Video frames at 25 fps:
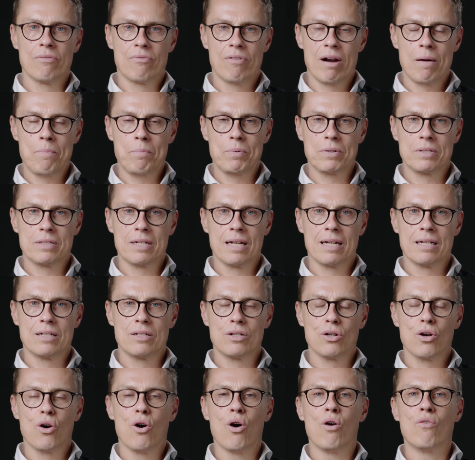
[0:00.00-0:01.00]

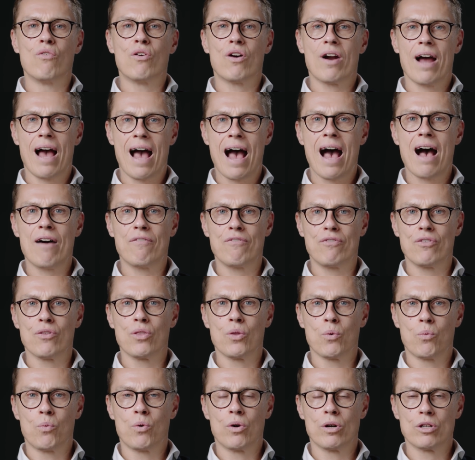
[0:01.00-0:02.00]
represent over half of
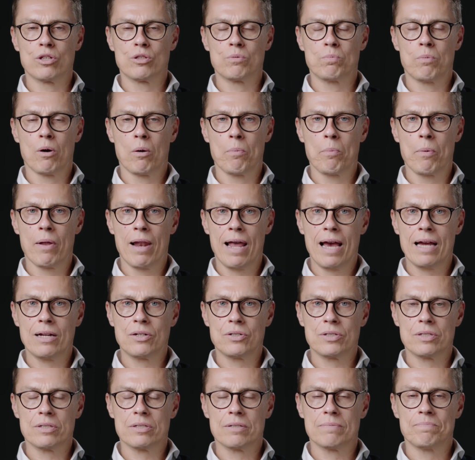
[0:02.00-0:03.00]
the world's
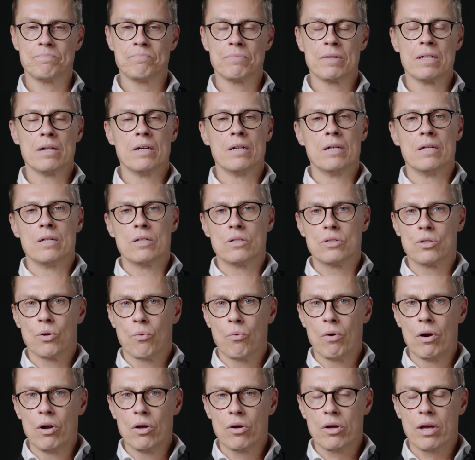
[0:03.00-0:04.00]
population. So
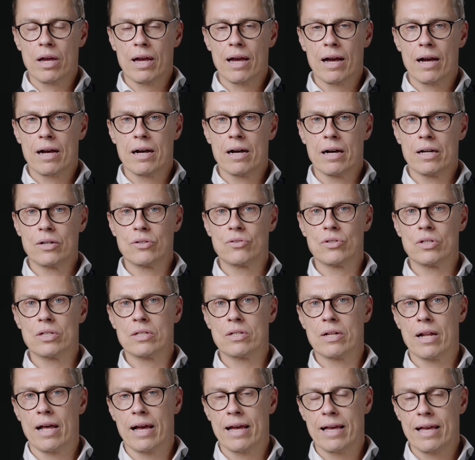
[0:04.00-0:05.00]
we're looking at
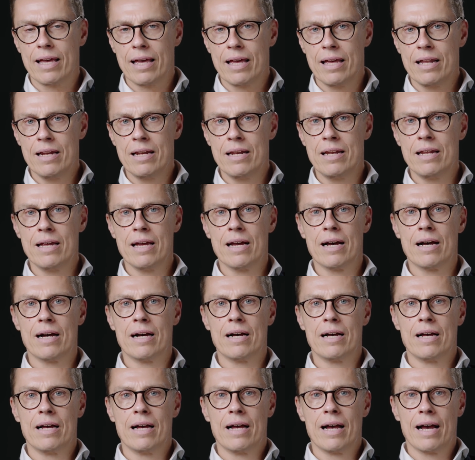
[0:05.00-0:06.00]
countries like India
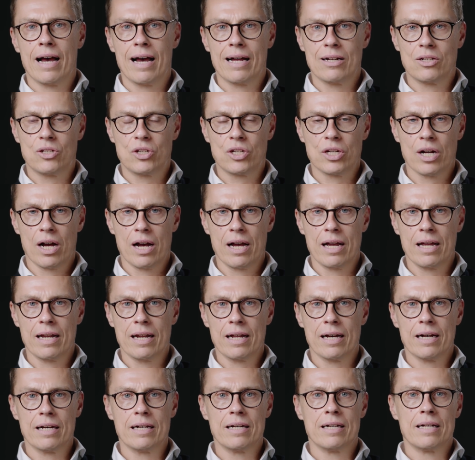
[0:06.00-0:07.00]
and
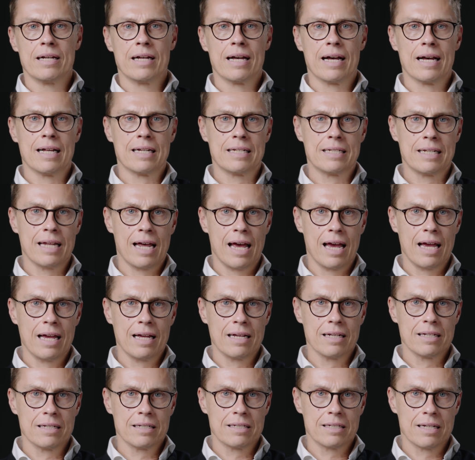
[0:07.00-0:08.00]
China and
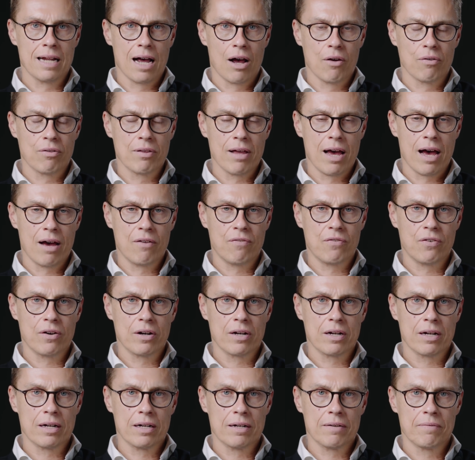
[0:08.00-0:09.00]
say South
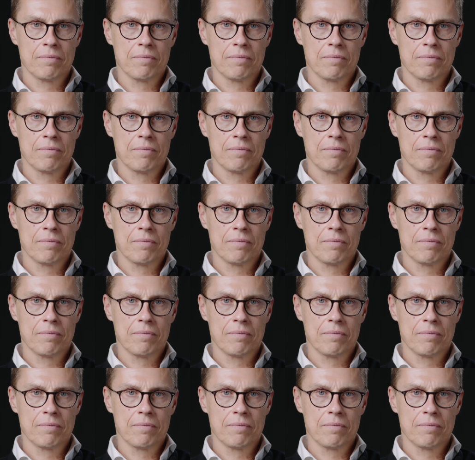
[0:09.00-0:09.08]
Africa.